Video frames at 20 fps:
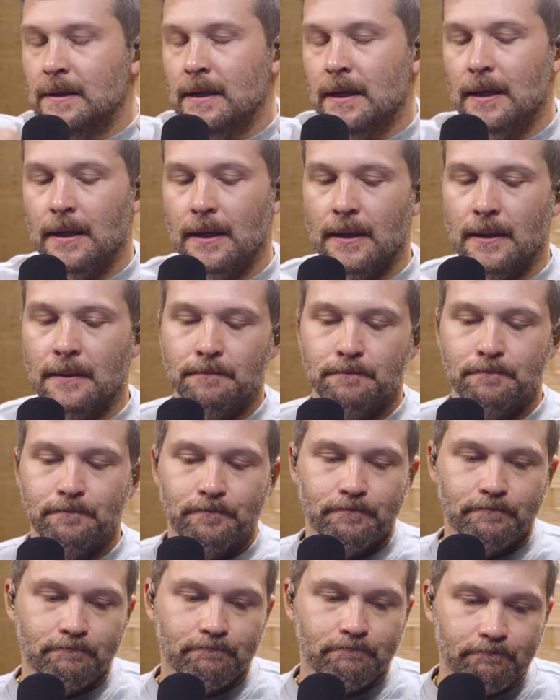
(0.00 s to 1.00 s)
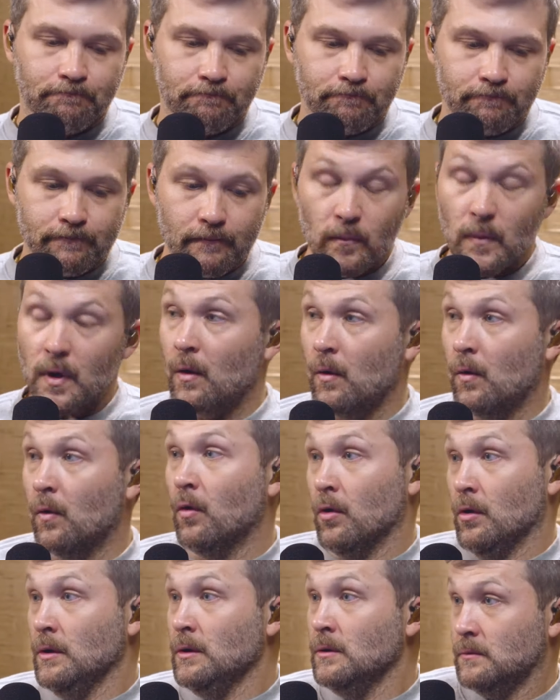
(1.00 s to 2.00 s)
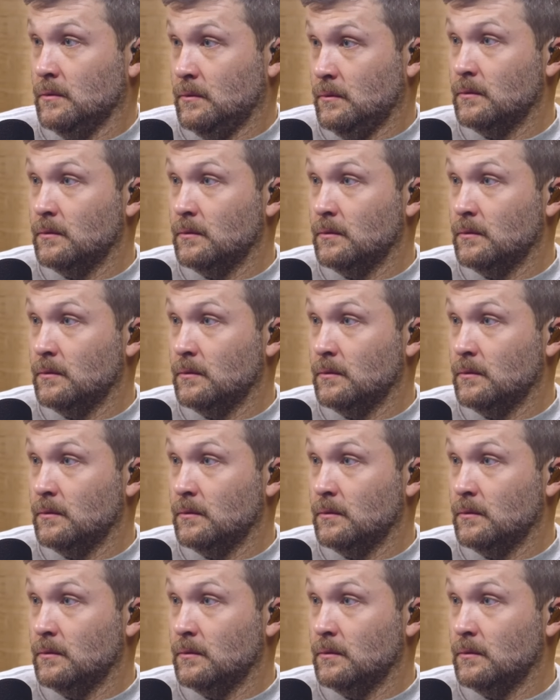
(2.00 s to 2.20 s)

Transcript: Um or